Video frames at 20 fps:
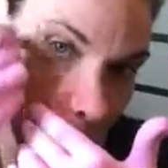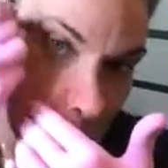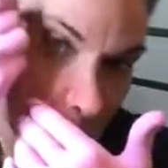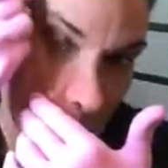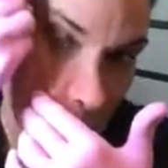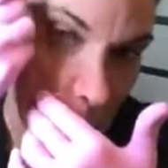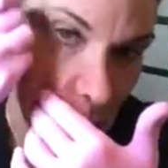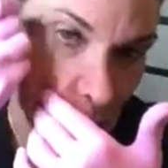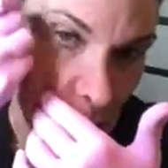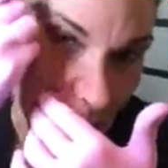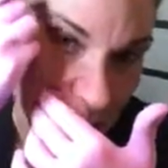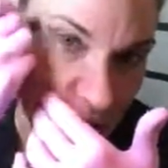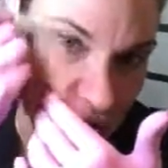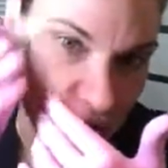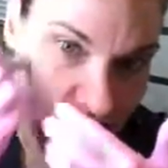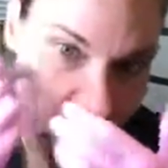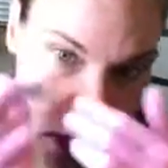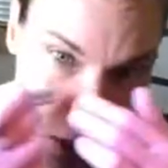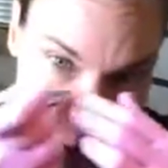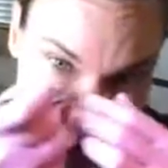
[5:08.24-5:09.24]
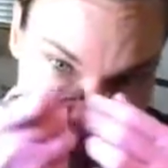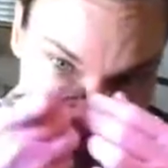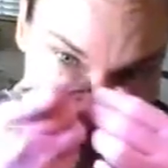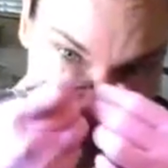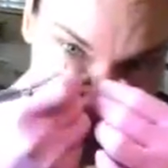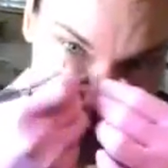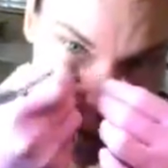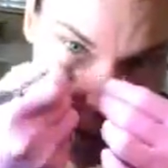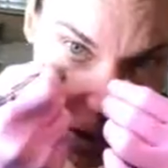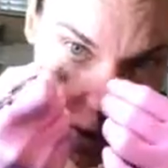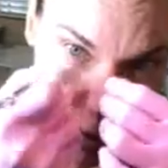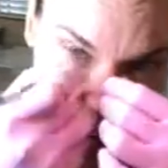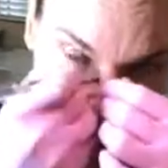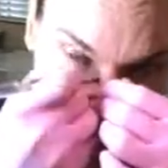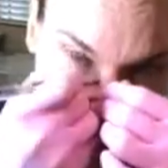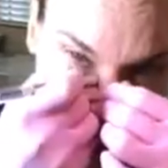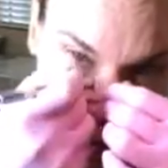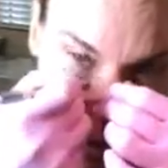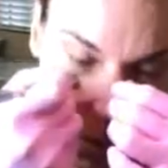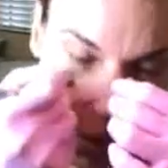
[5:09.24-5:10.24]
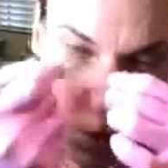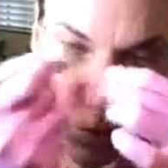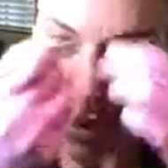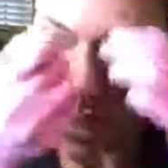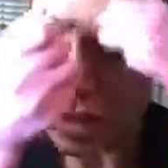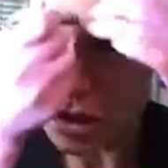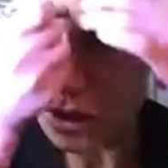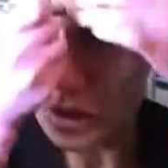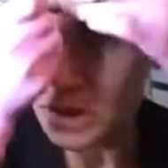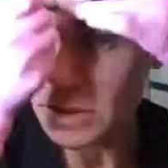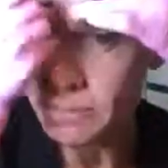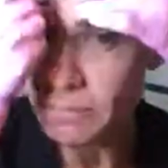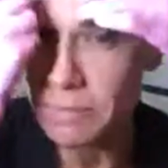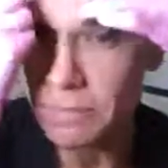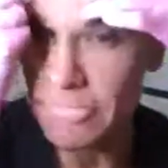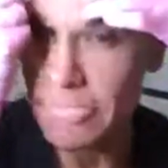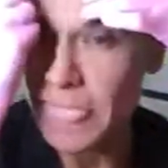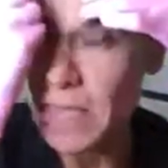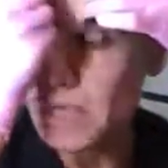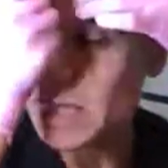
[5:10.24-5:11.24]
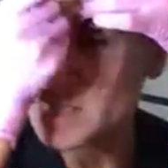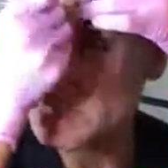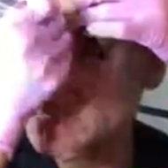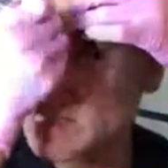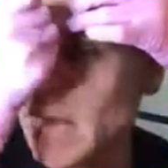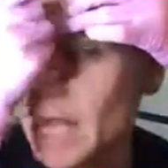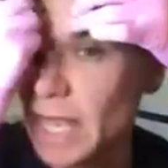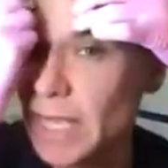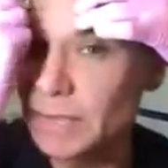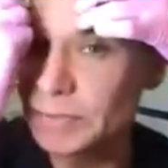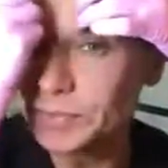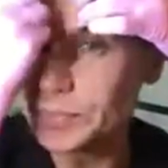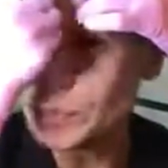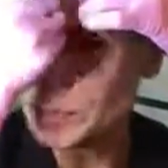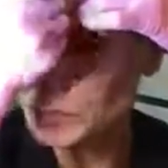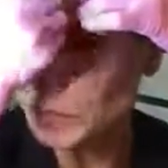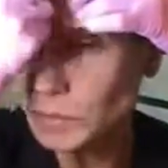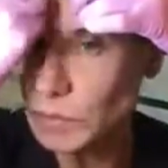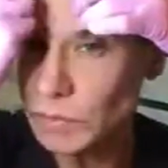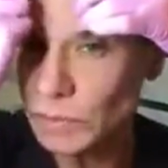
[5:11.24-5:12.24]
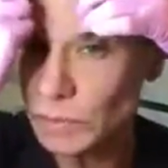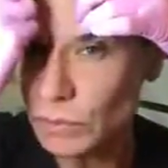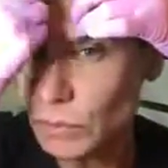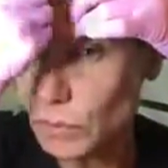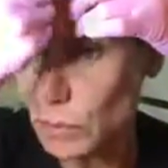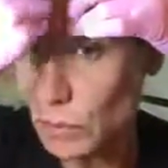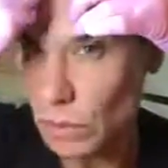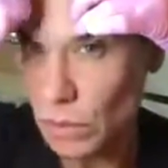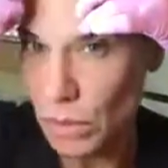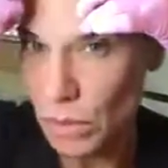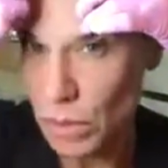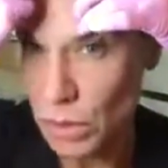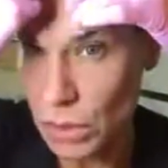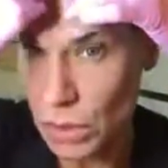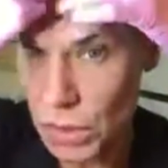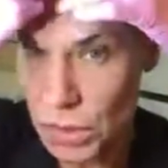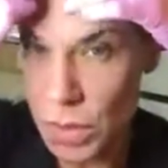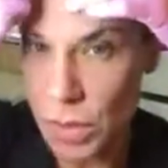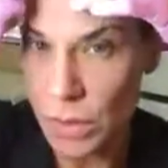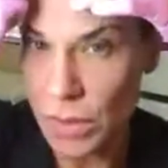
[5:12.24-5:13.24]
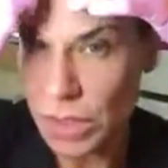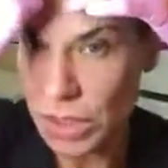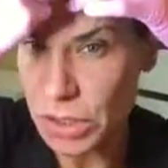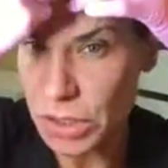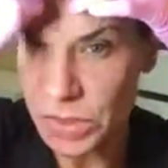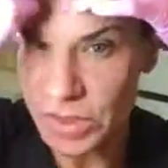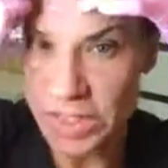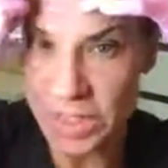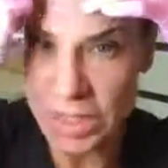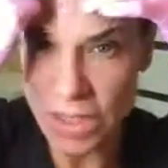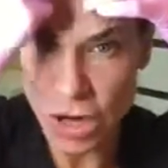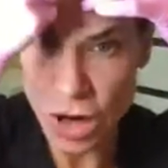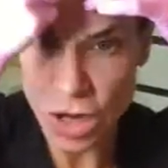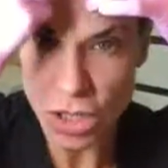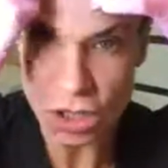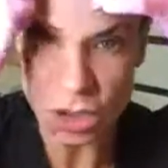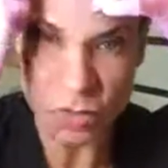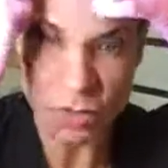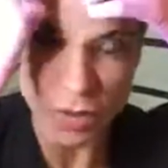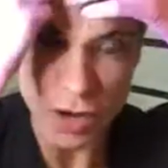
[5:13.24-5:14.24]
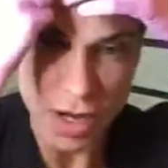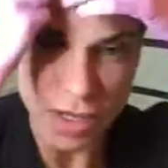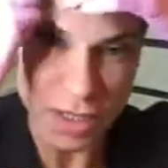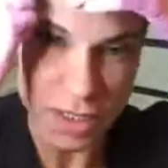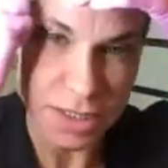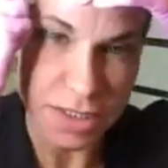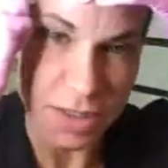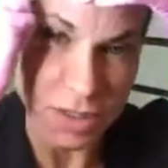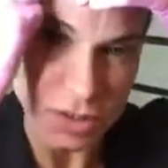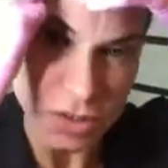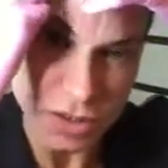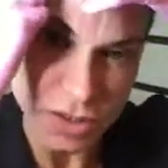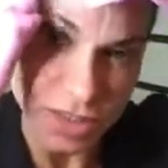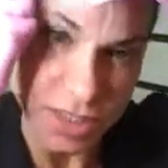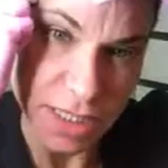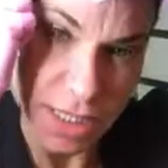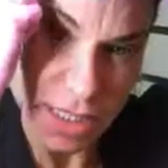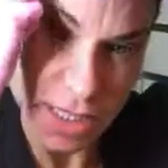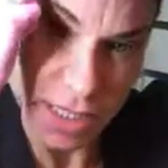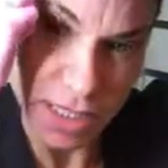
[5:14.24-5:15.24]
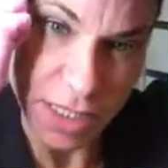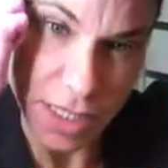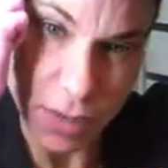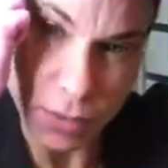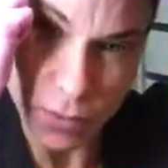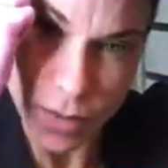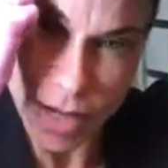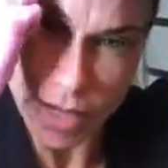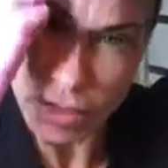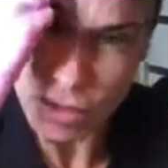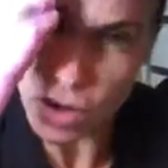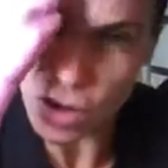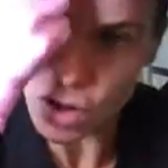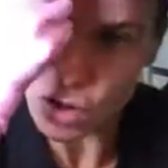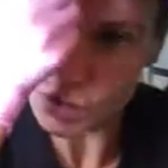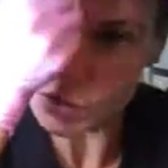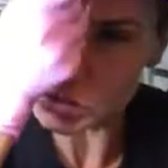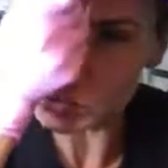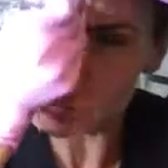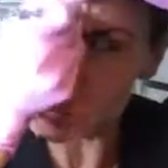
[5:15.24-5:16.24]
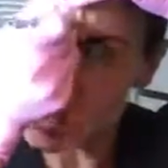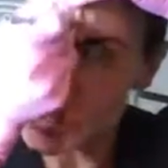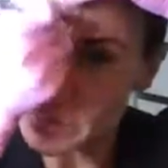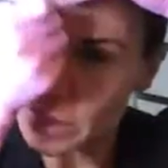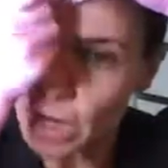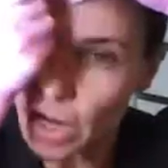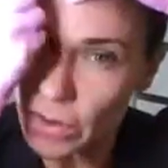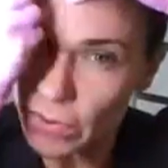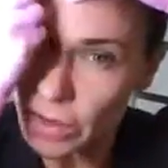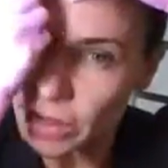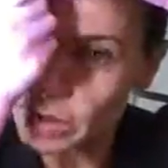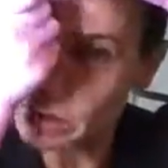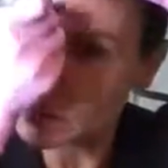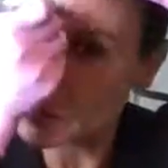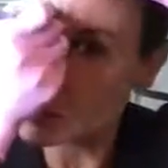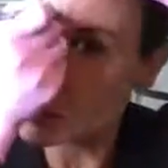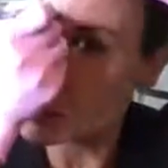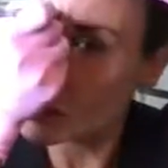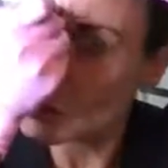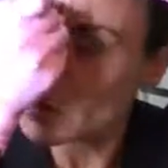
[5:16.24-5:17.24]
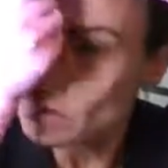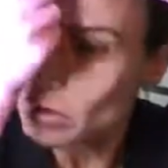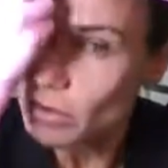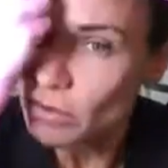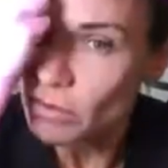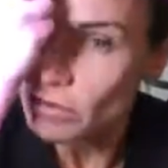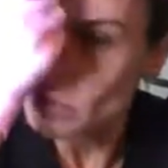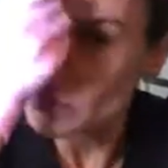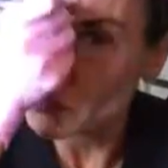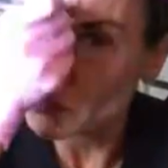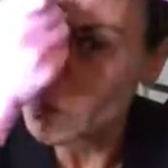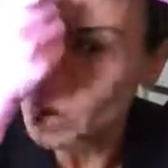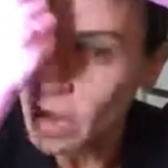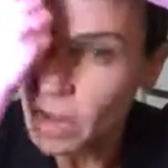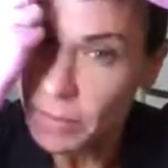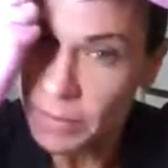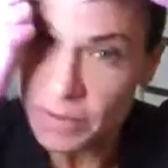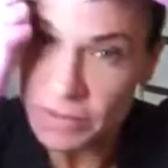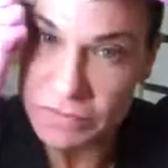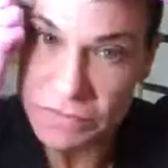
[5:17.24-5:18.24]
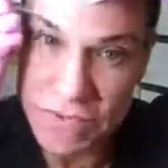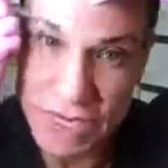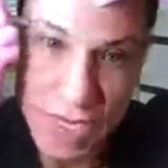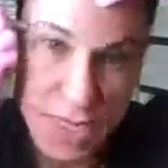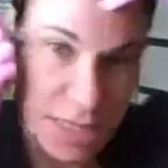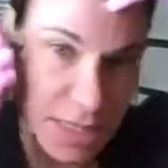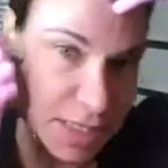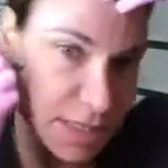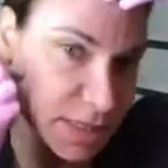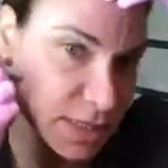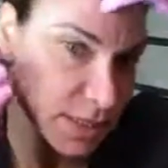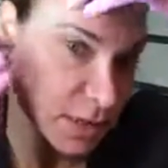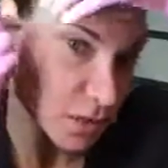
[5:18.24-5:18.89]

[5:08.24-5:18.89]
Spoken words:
Now the only follow-up with this microdermabrasion is that you don't want to use any harsh products on your skin like retinol or tretinoin for a couple of days,